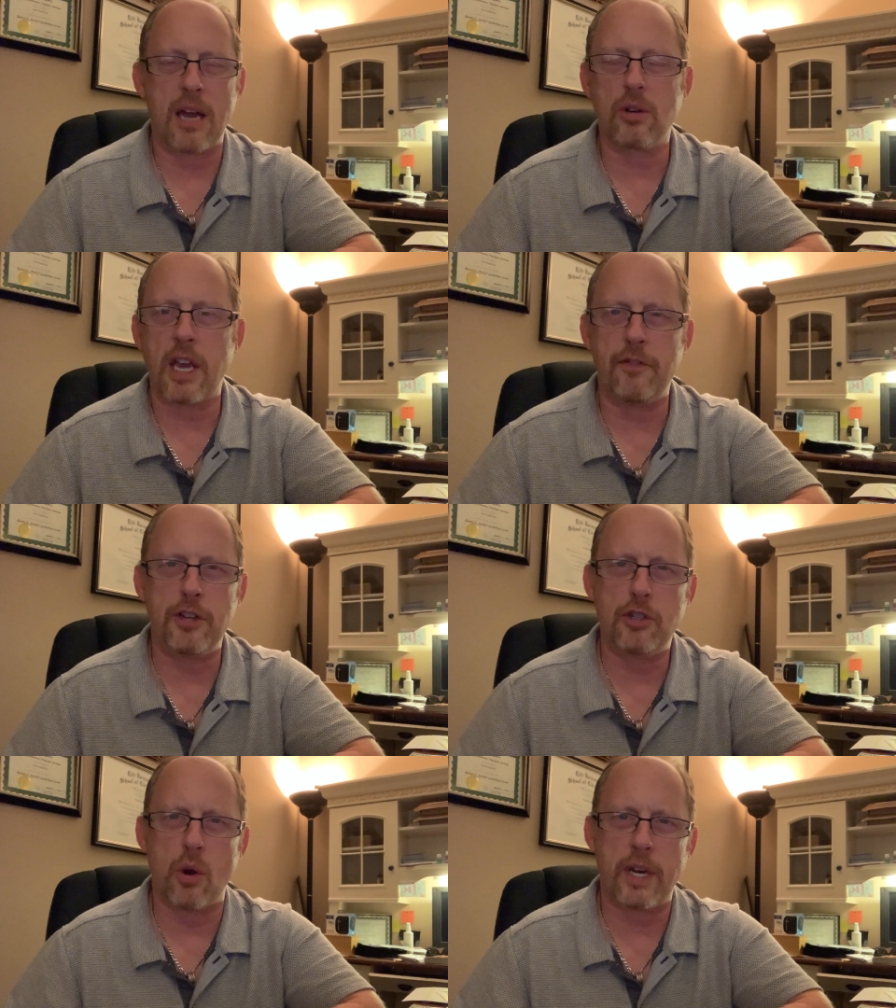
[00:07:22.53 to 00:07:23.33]
I don't care if
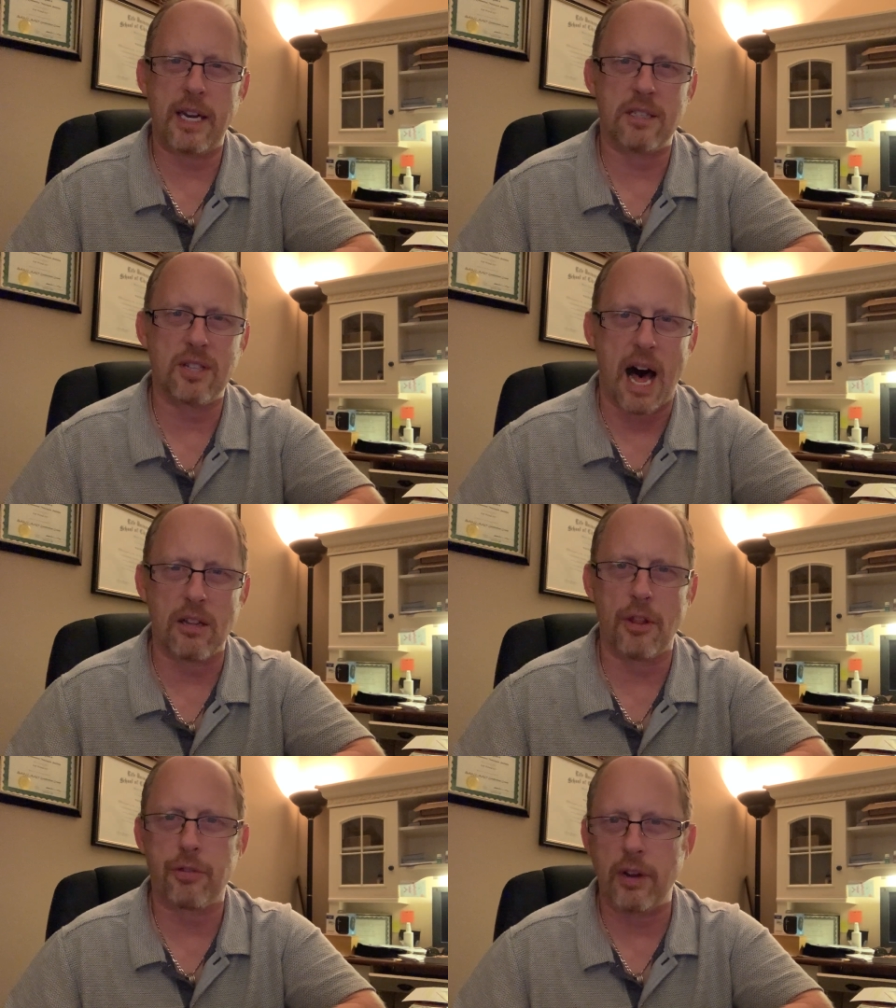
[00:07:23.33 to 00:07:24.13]
you donate a
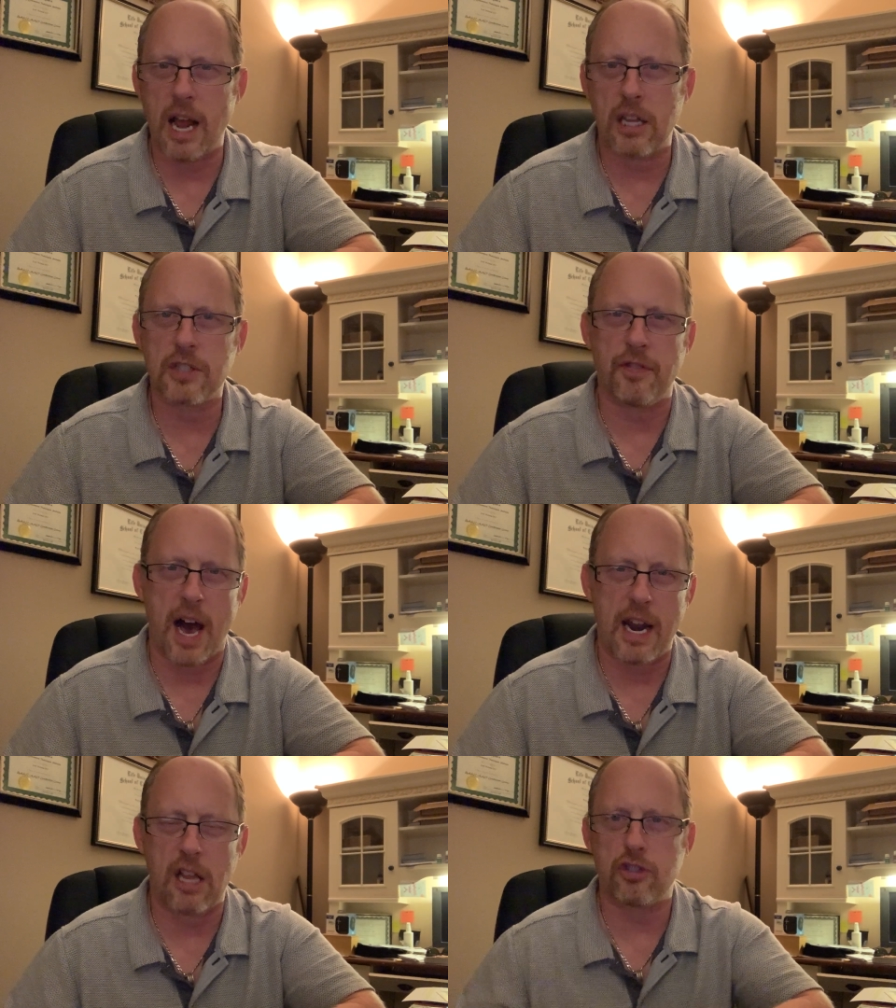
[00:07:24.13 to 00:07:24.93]
dollar, three dollars,
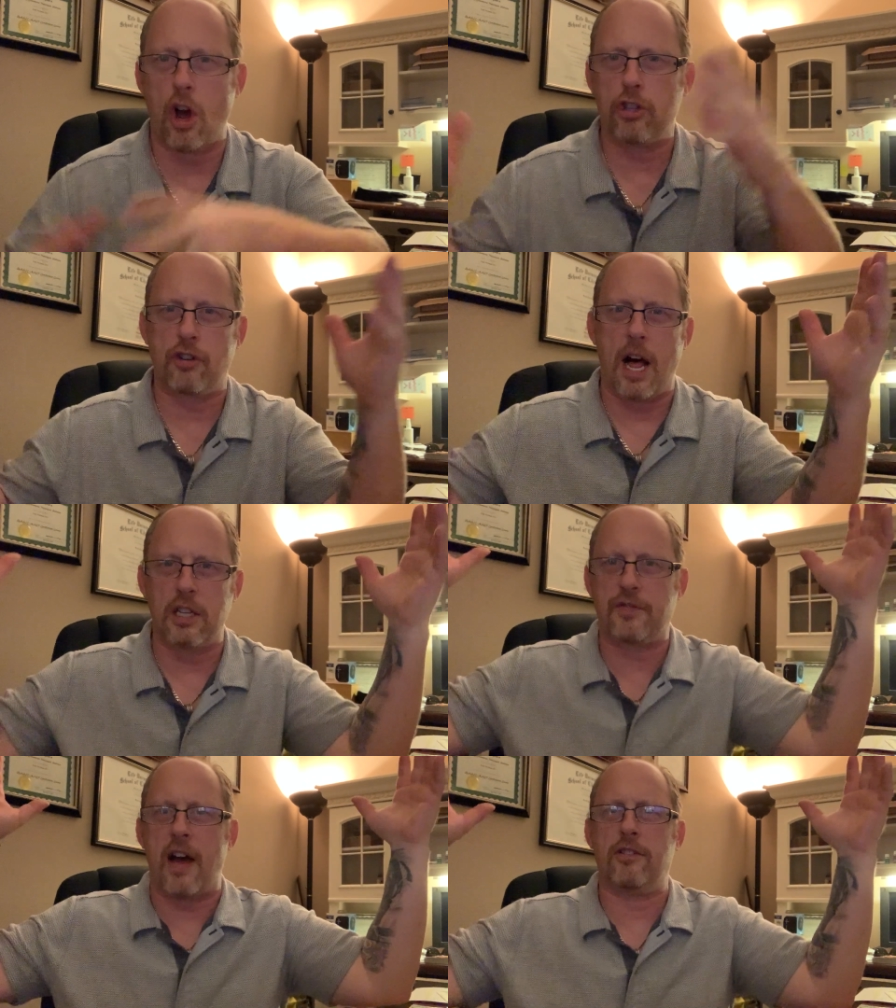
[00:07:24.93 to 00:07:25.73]
five dollars, a hundred
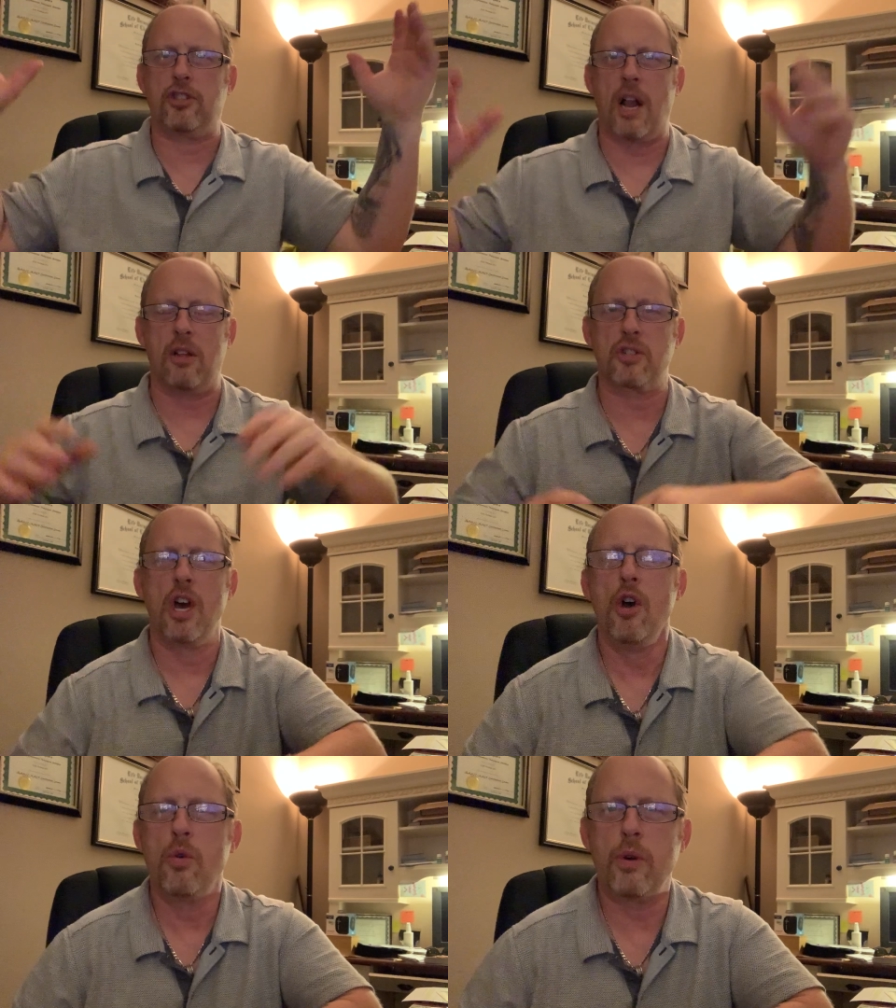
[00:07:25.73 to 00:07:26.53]
dollars, five hundred dollars,
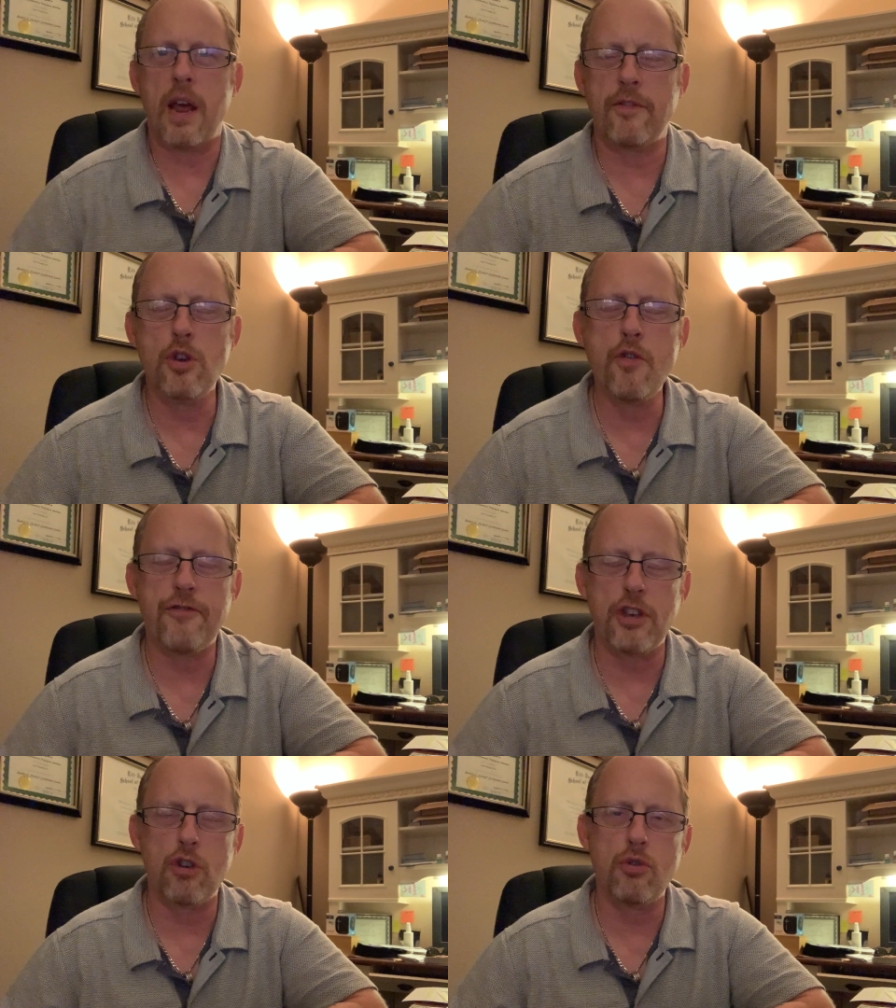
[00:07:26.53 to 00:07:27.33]
whatever you
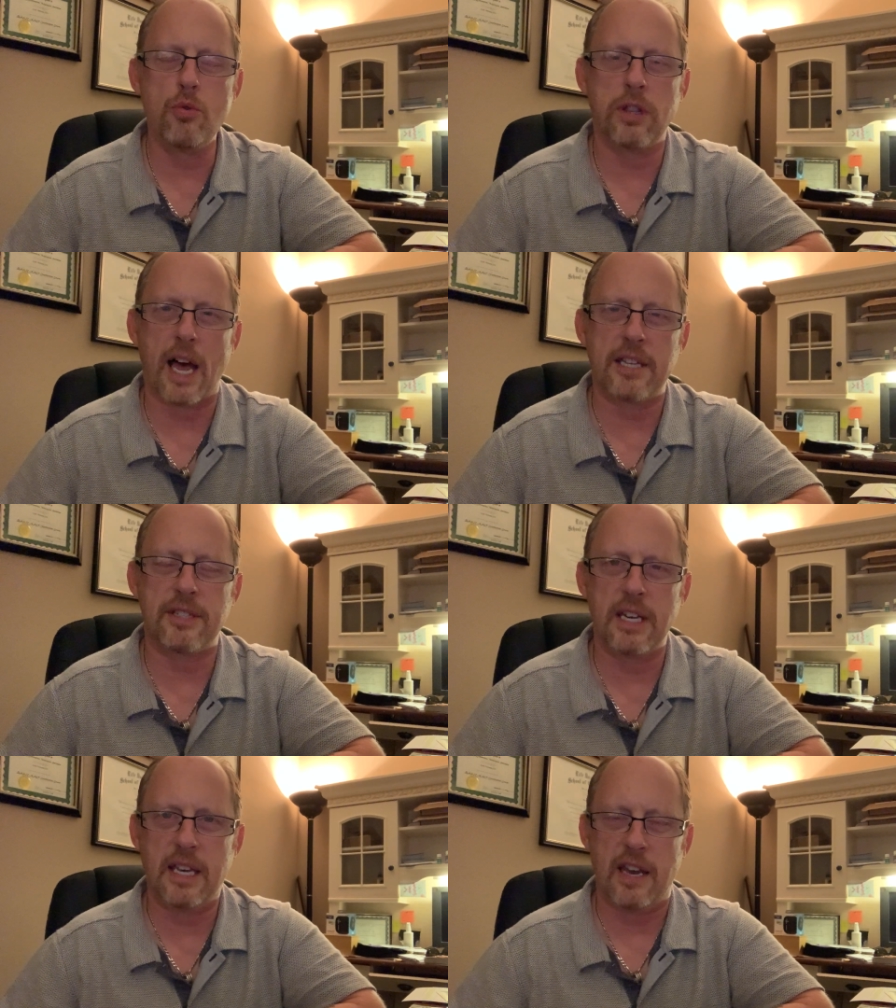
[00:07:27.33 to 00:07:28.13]
feel you'd like
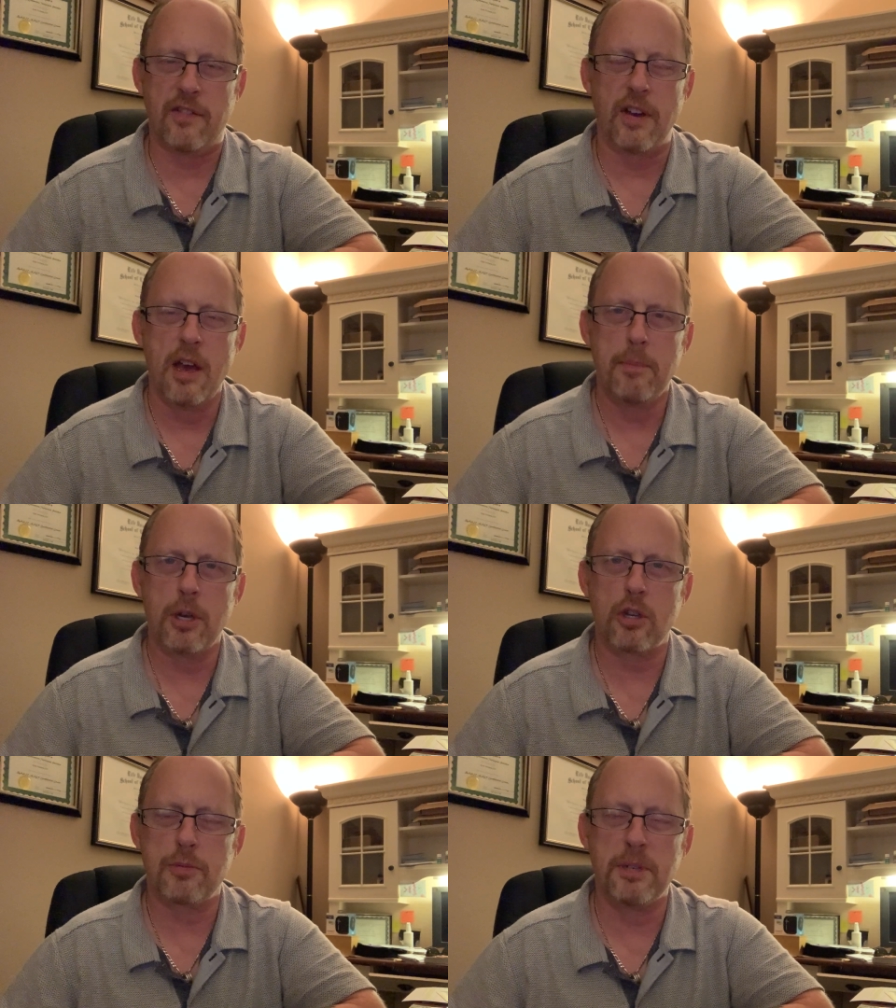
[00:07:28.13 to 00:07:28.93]
to give,
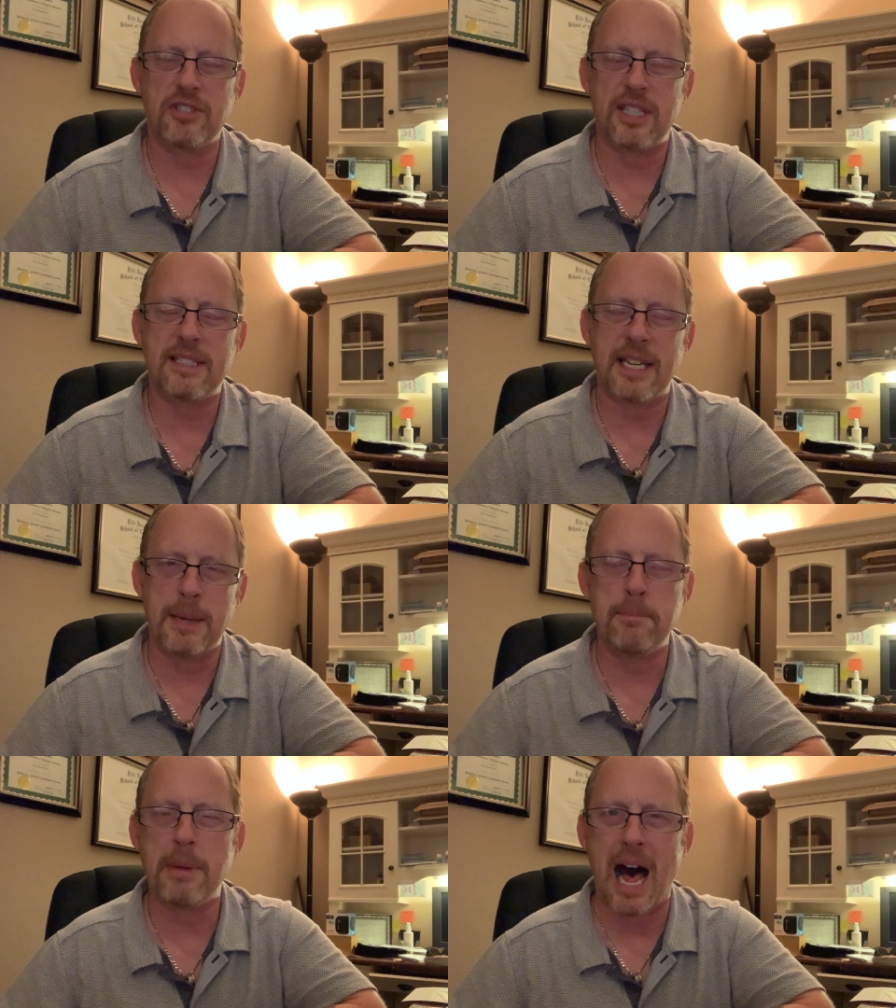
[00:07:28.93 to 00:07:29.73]
because Mr.
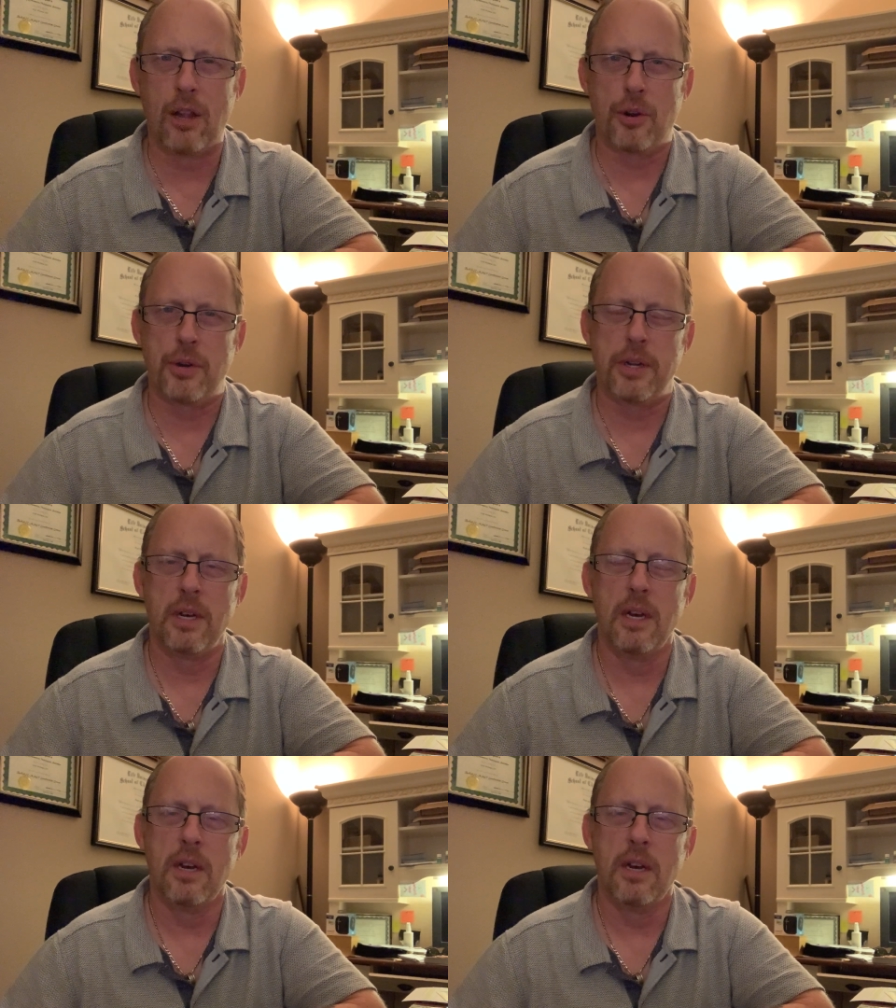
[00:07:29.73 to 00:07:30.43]
Tim Ballard